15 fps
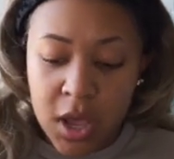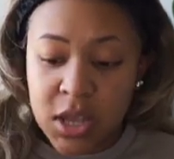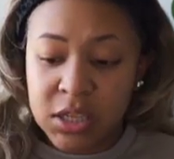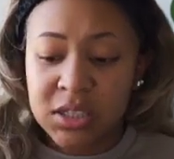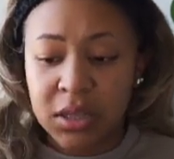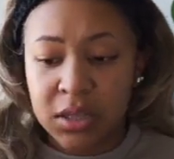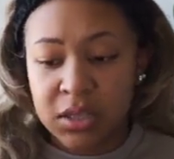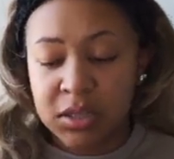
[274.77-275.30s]

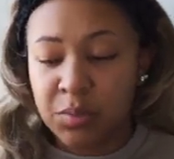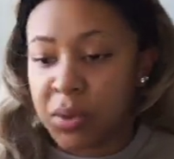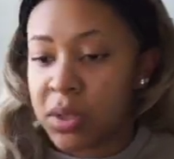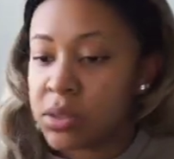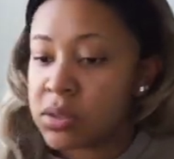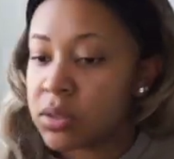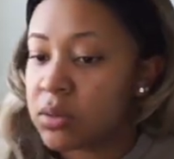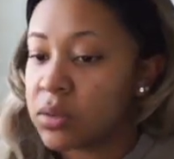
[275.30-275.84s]
So this
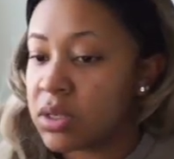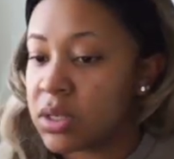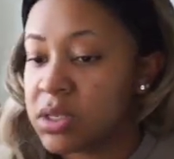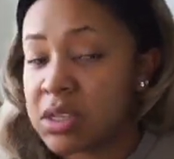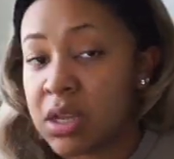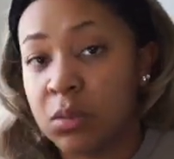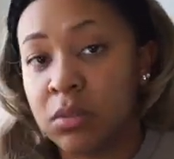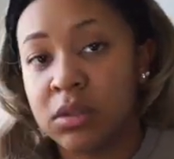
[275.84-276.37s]
pencil does
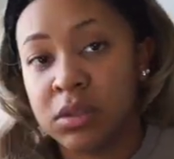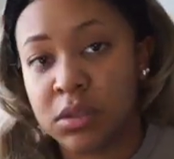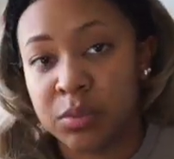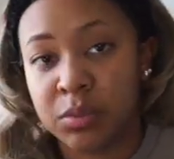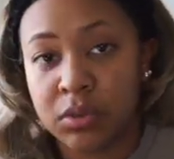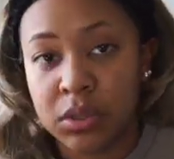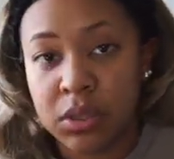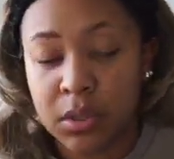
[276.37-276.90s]
come with the
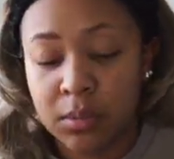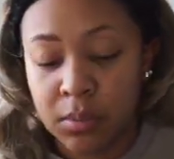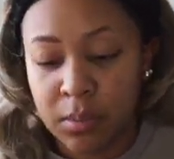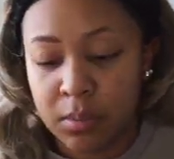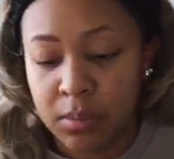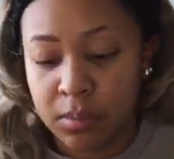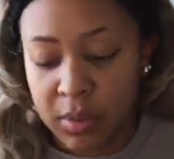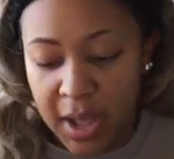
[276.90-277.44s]
spoolie,
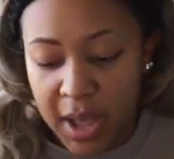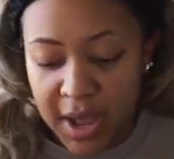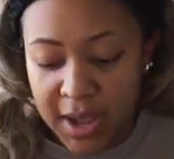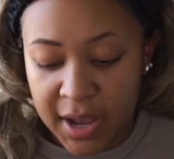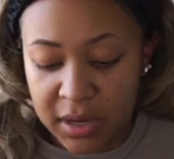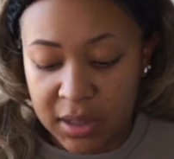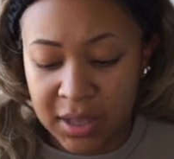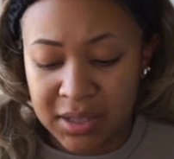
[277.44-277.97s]
but I
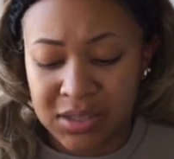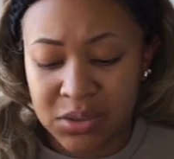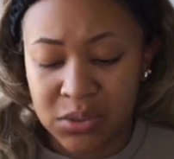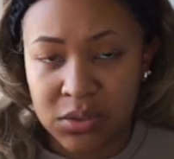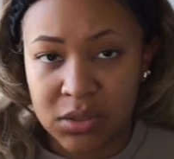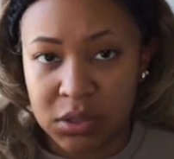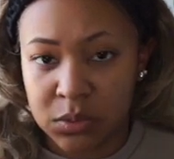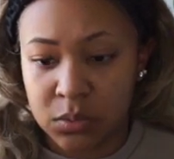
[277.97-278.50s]
kind of like to
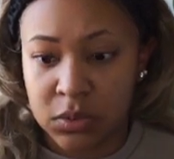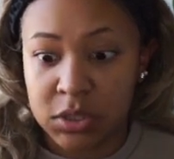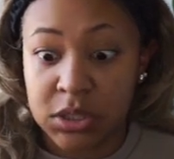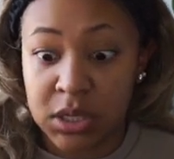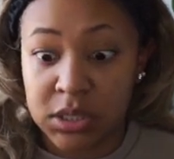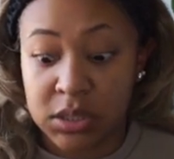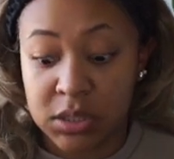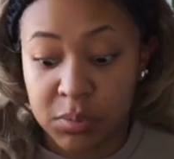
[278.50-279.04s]
use this one just
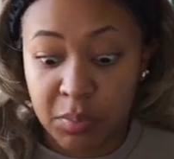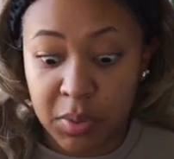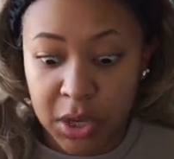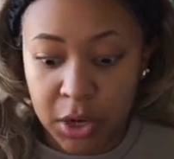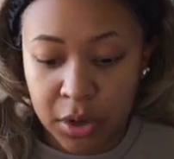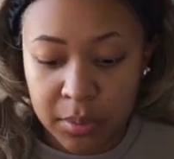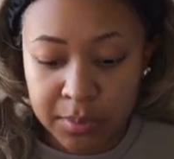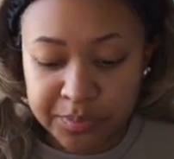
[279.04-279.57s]
because it's
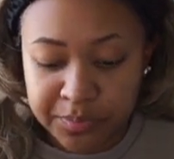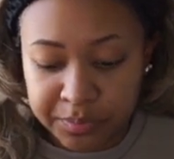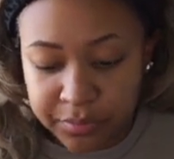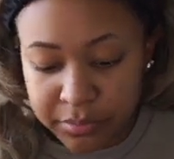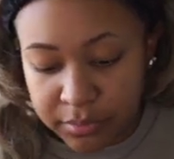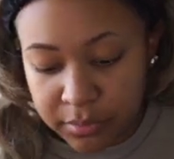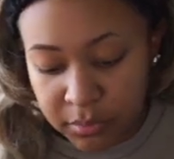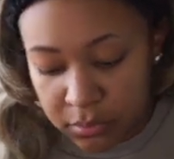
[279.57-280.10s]
bigger.
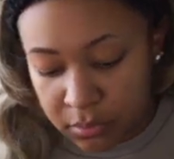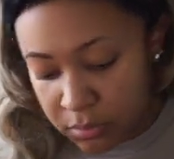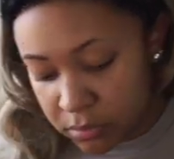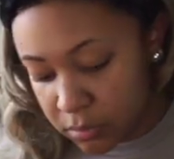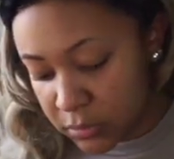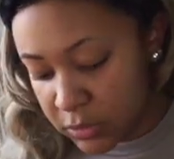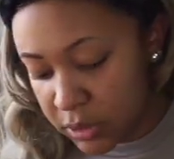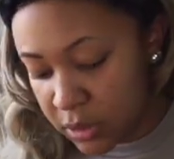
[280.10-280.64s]

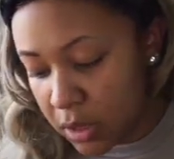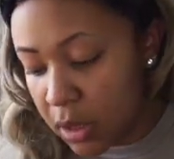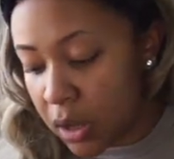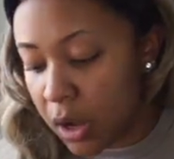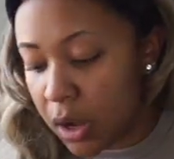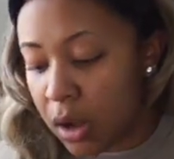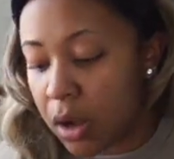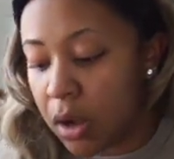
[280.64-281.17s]

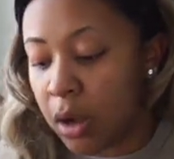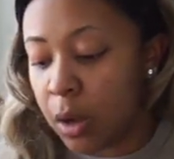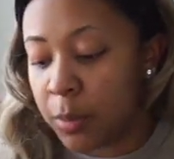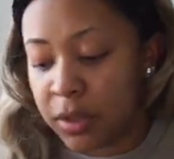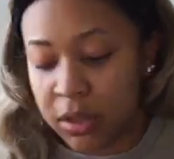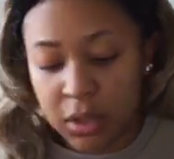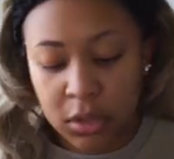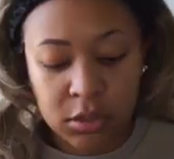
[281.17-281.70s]
And
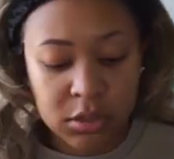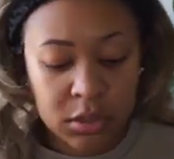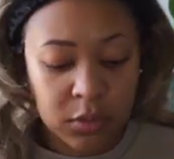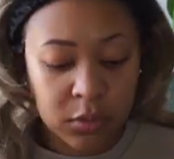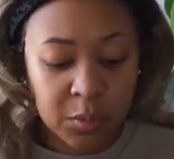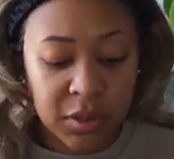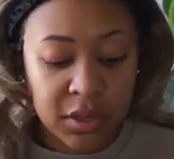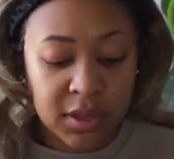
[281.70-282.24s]
then you're just going
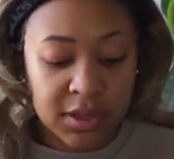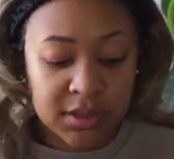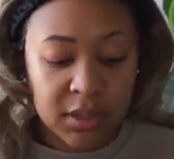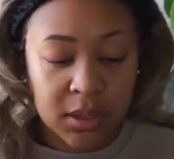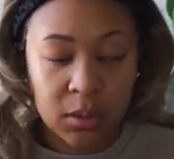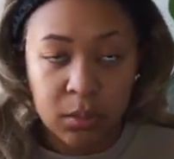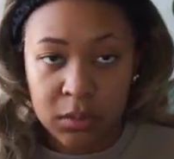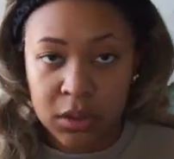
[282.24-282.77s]
to repeat that
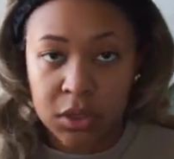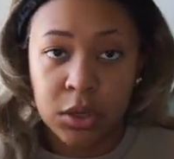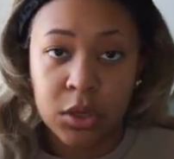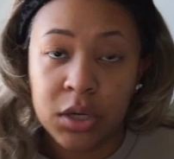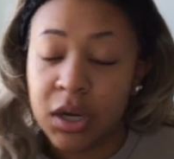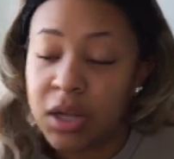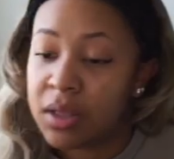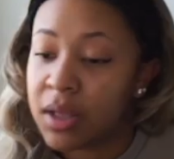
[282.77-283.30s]
step with your
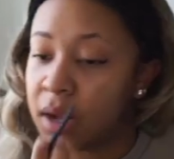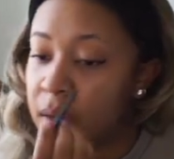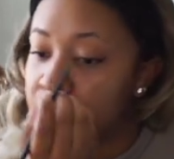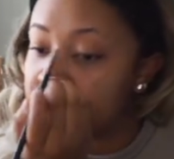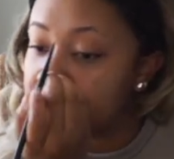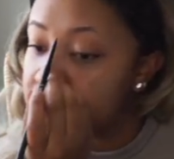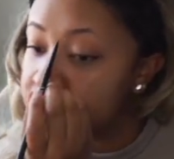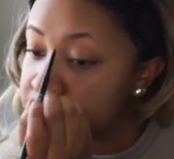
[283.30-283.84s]
other
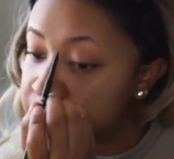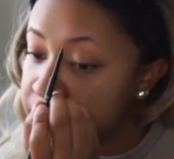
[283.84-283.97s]
eyebrow.